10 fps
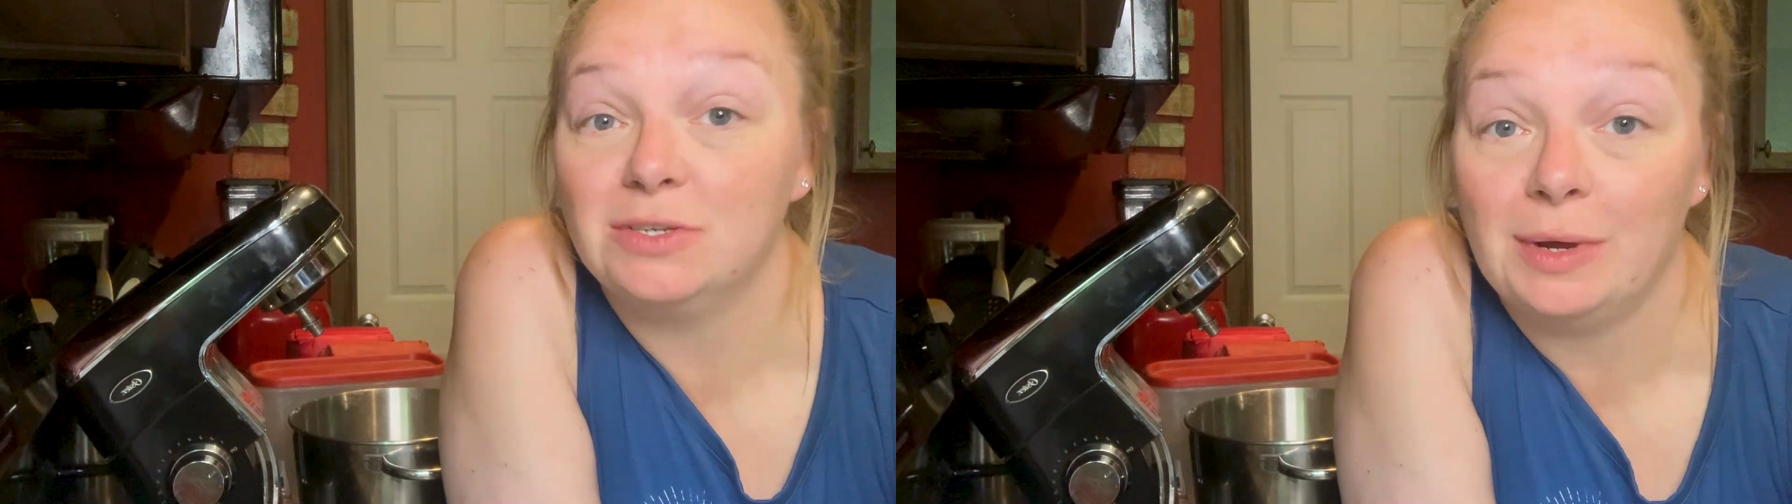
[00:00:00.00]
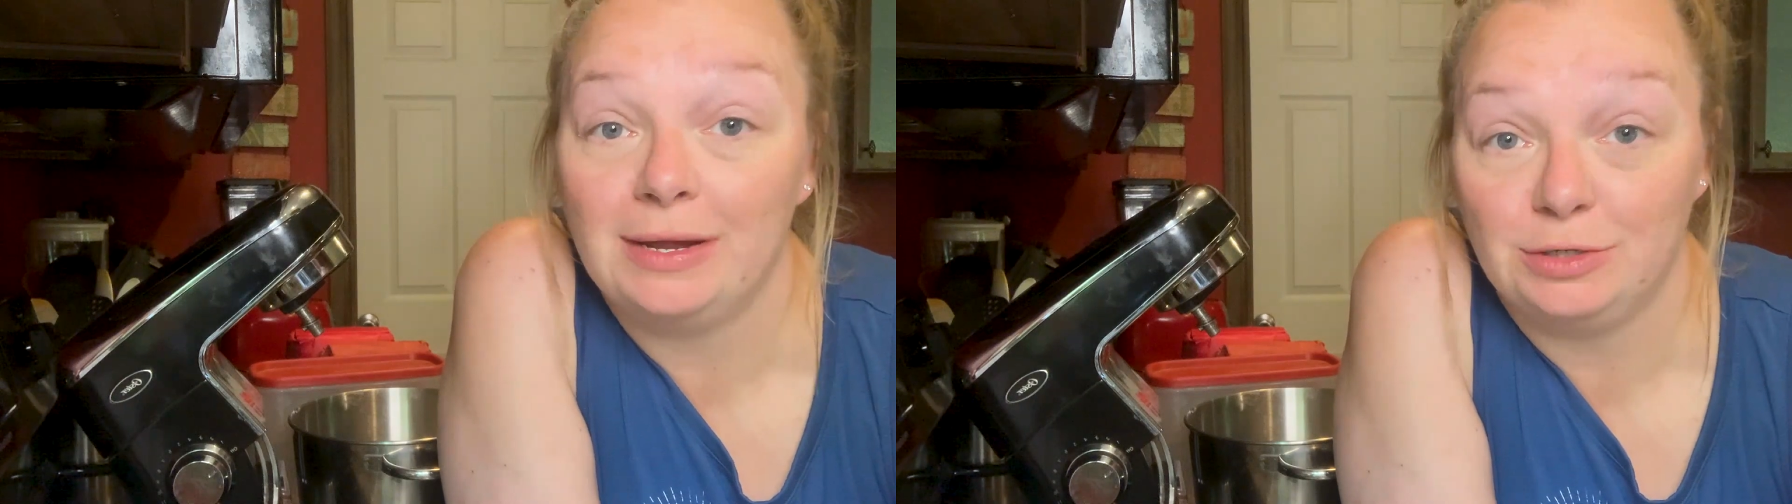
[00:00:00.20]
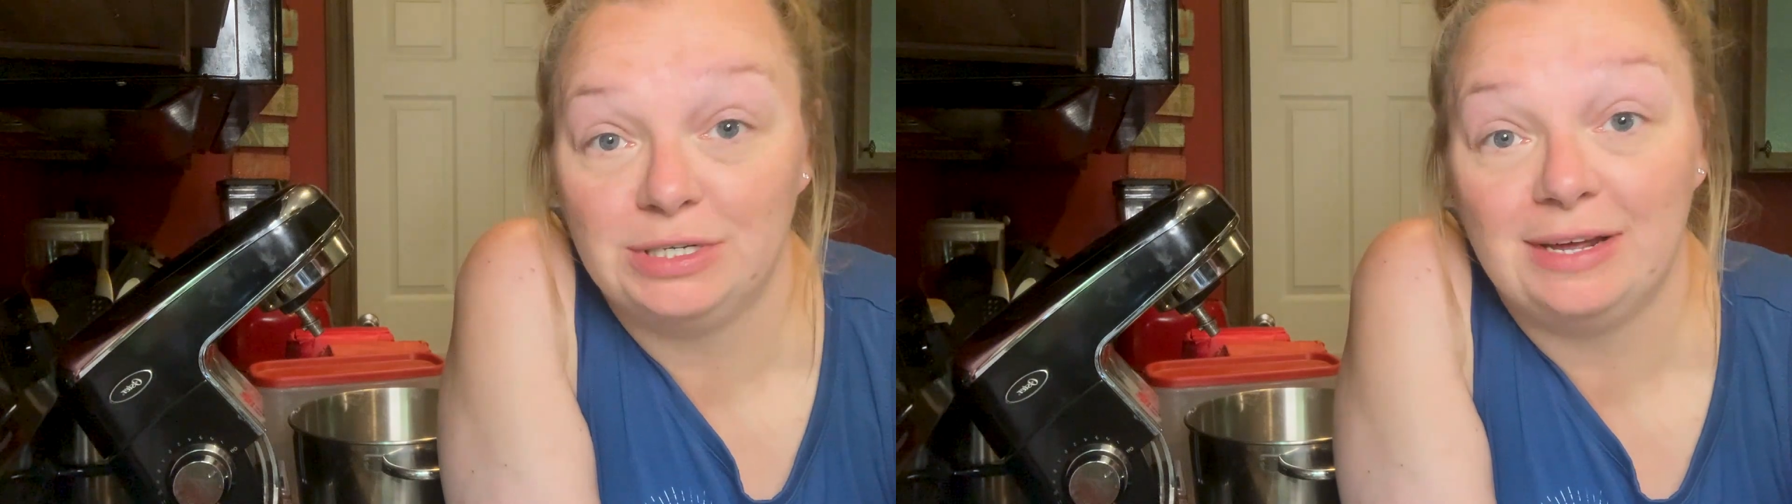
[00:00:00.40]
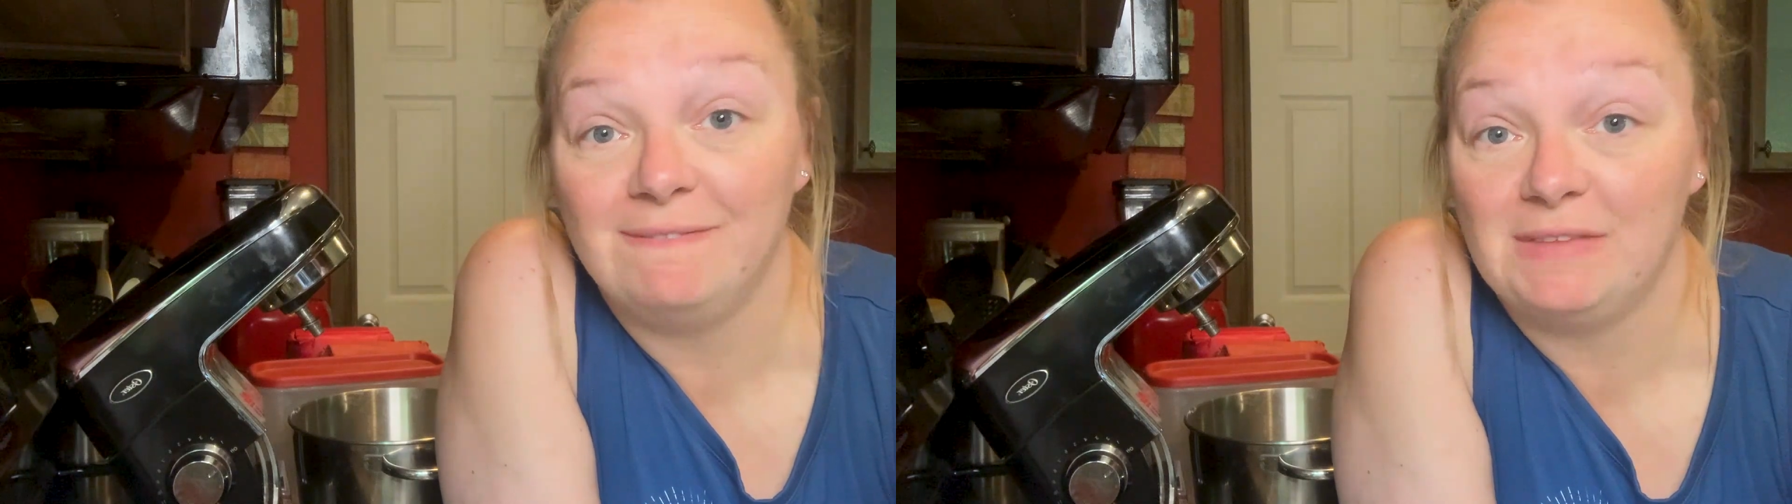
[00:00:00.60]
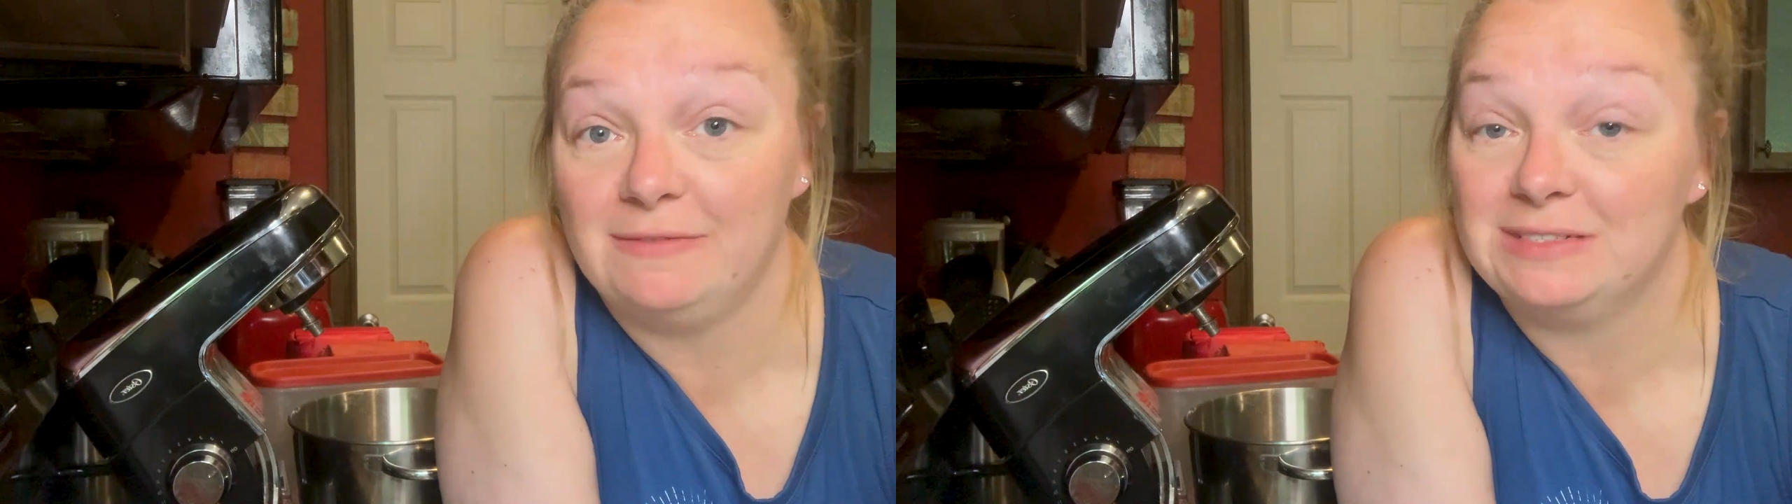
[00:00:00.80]

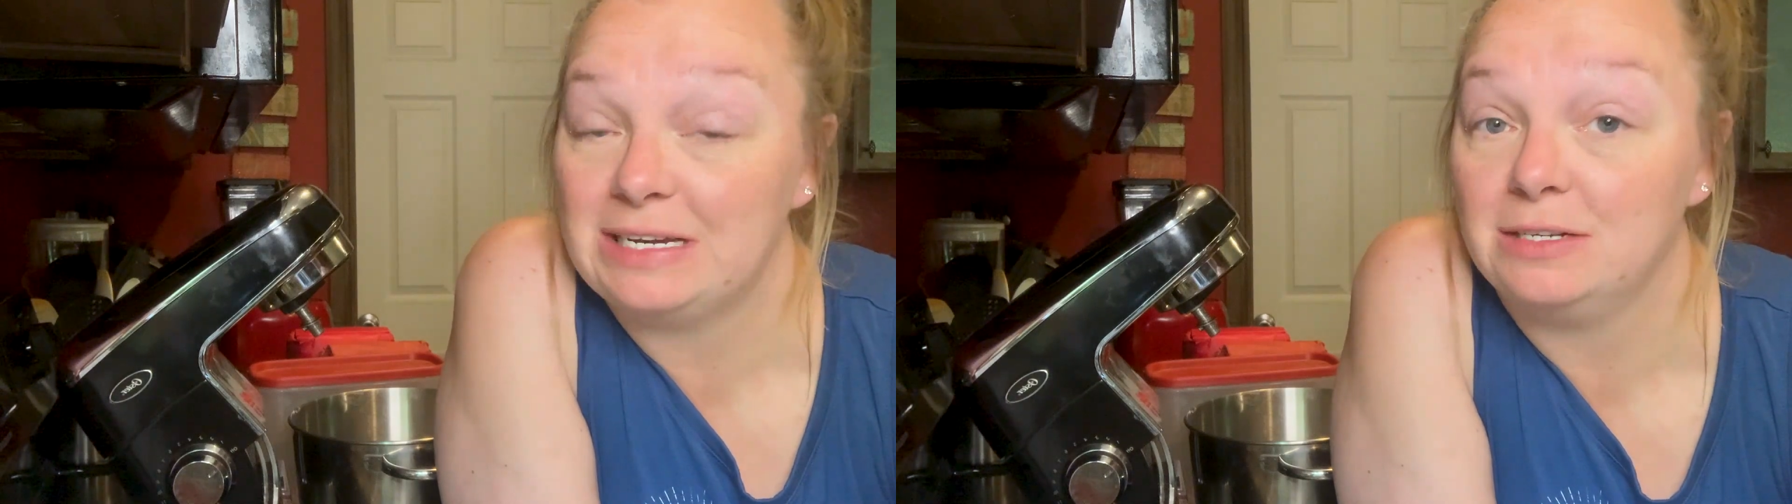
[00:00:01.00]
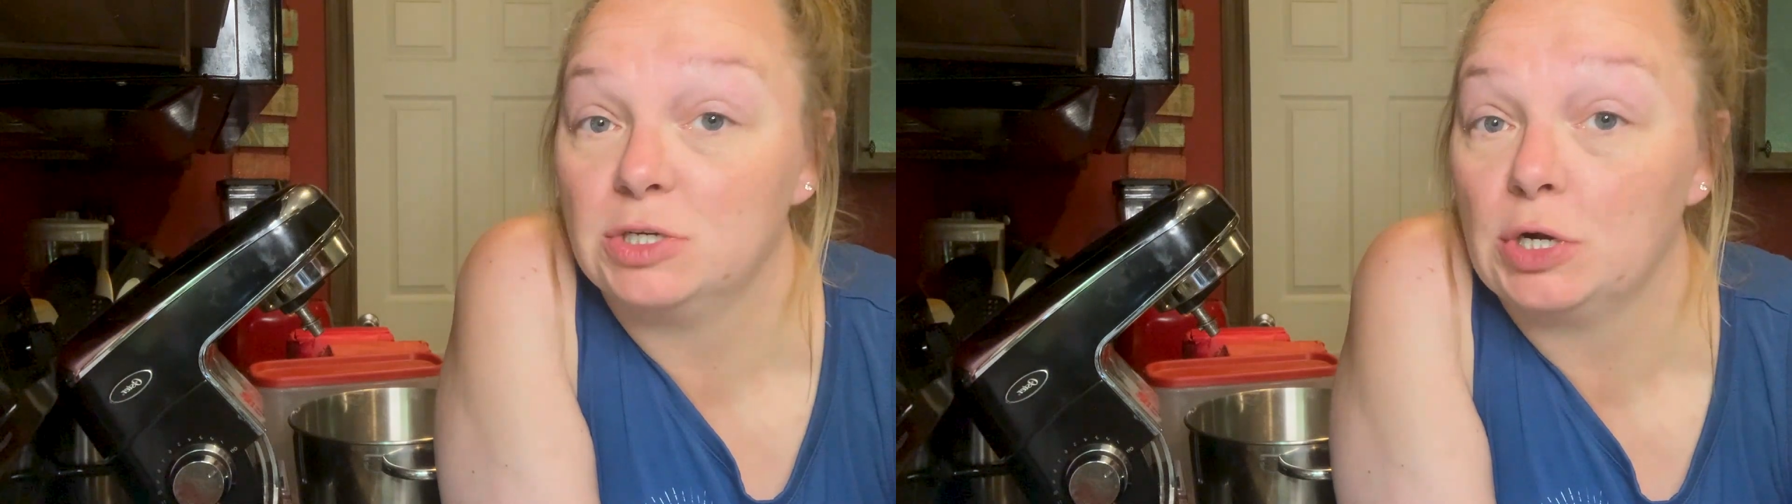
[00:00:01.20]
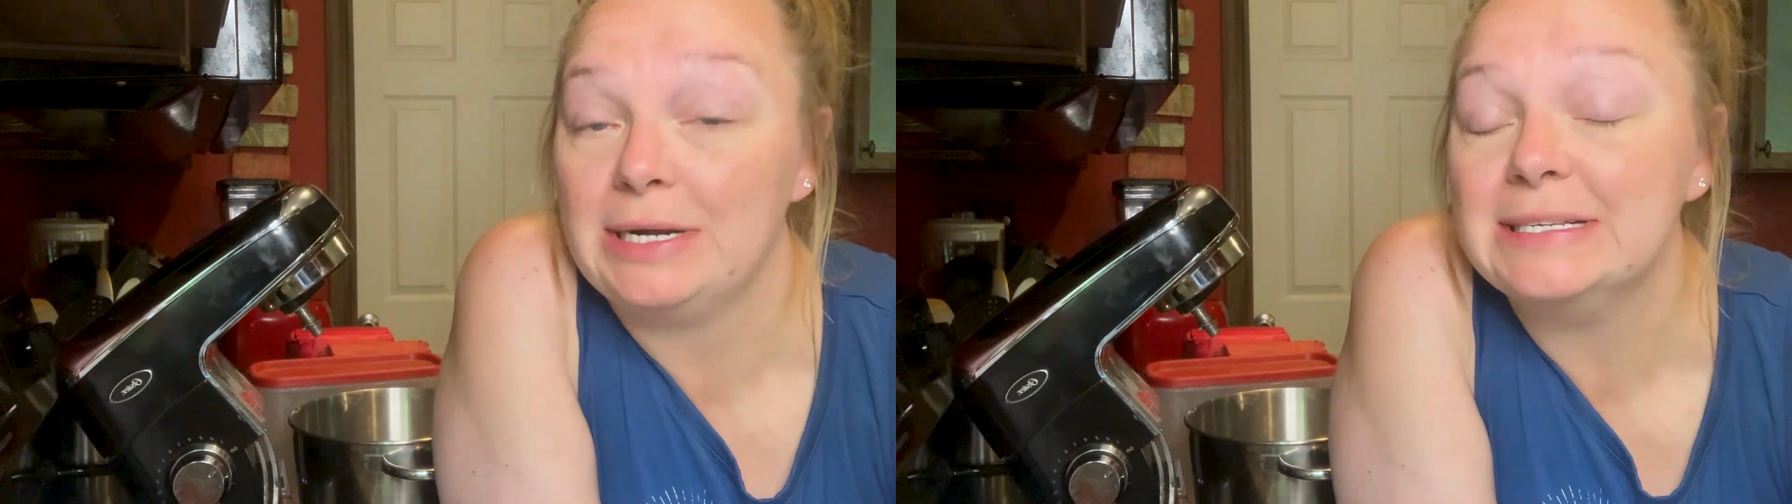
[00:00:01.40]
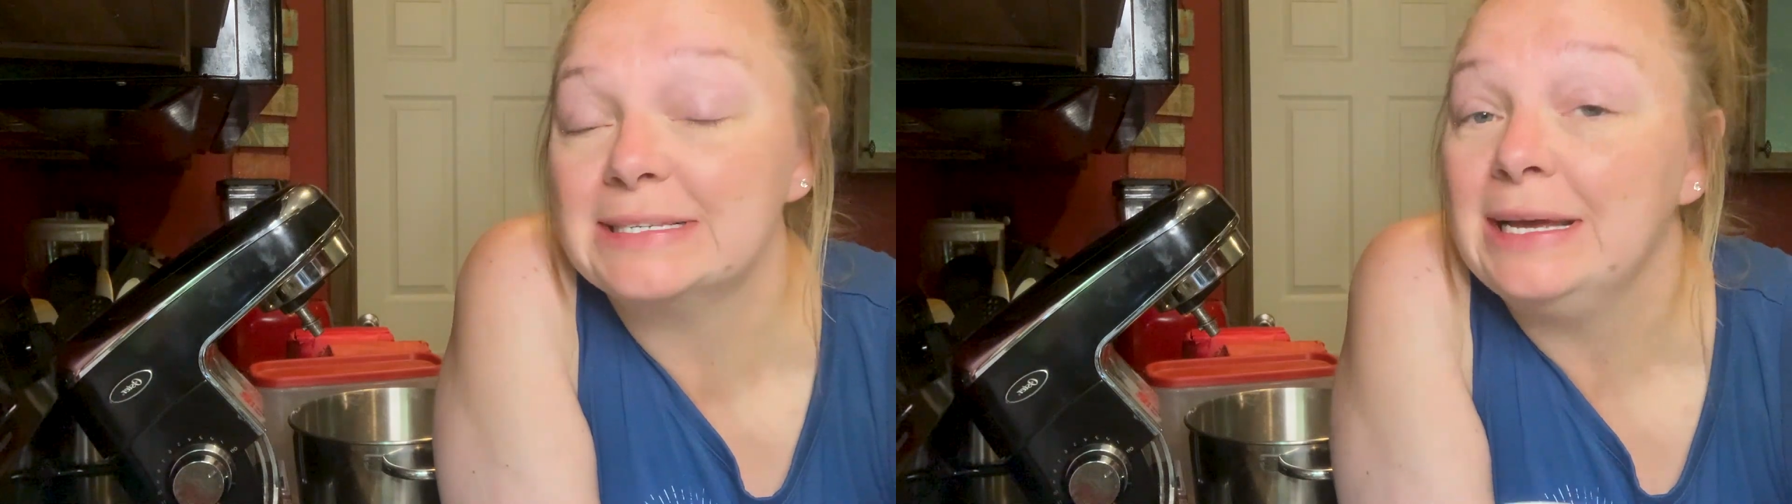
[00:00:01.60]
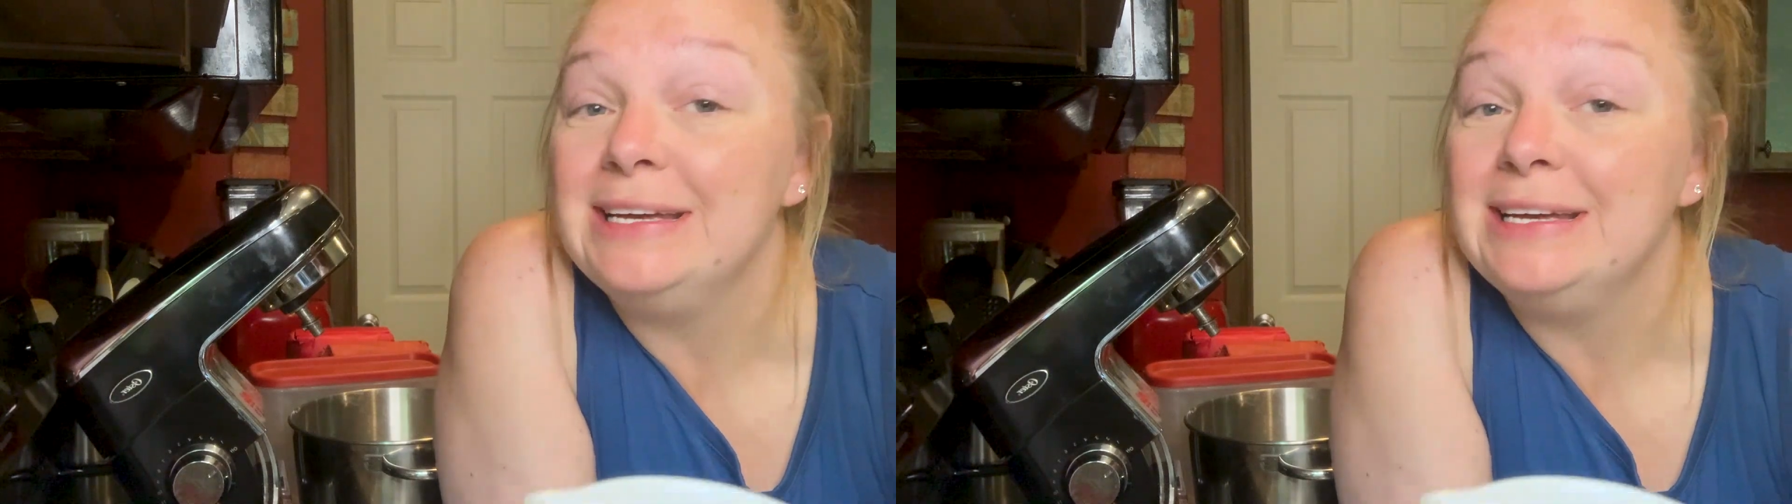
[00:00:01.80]
115 degrees.